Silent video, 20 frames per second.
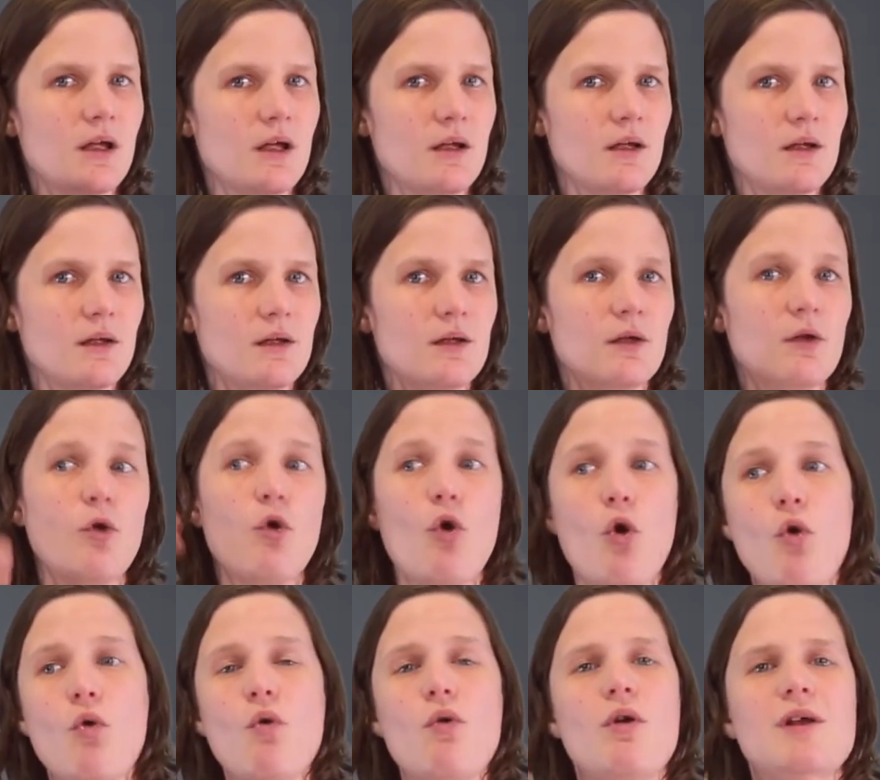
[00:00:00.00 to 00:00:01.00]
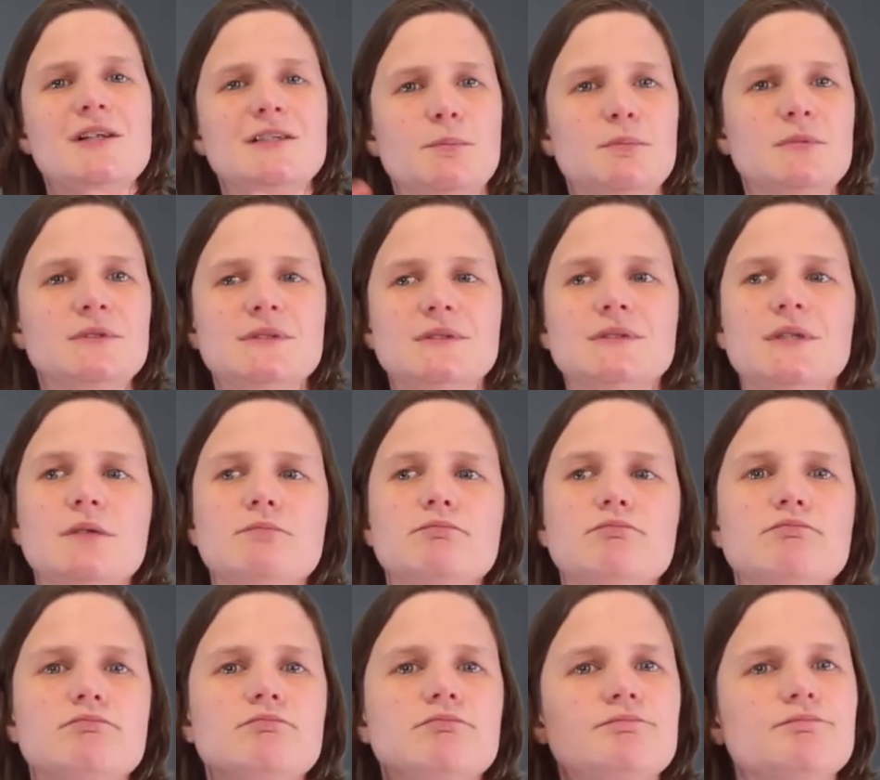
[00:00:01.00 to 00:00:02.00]
And these interpreters can come from
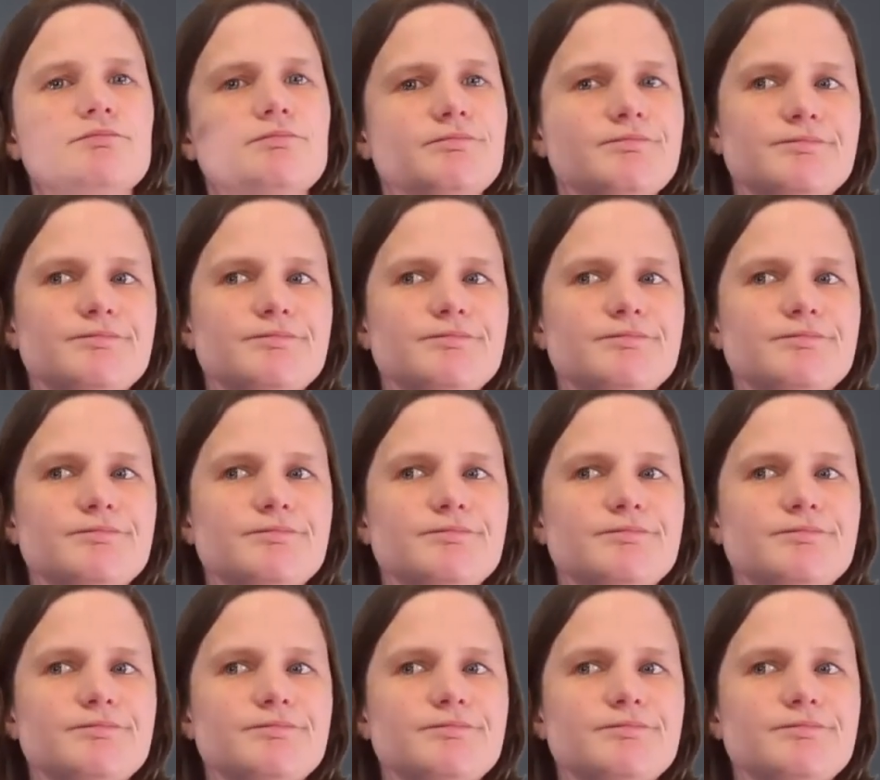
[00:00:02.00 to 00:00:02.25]
Kenya,